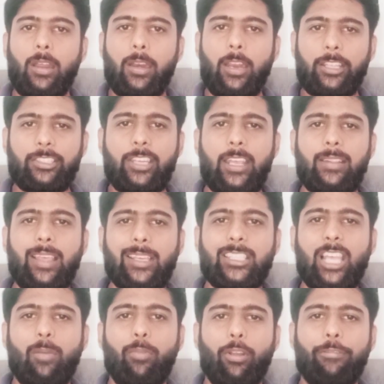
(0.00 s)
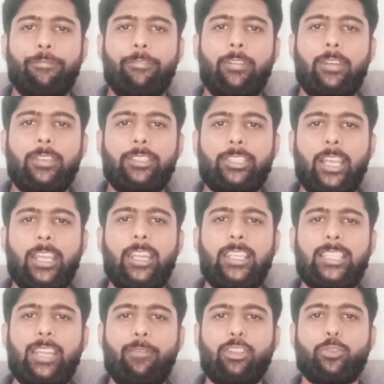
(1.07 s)
Let's take the example of
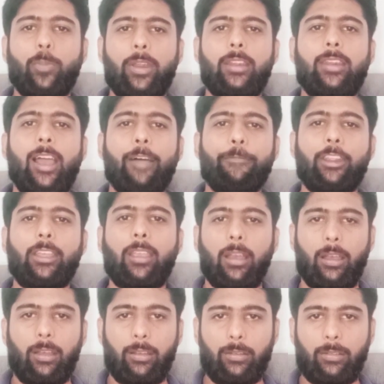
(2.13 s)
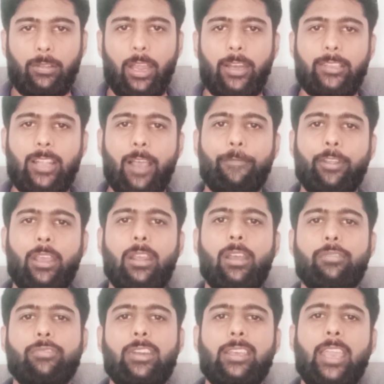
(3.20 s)
Chinese investment in Africa, that is African
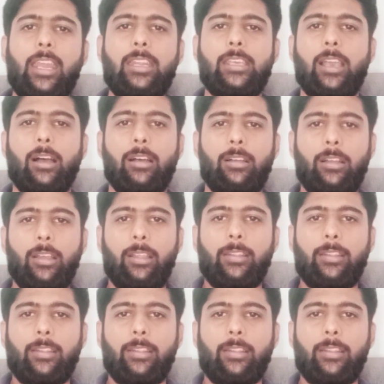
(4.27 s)
country Kenya.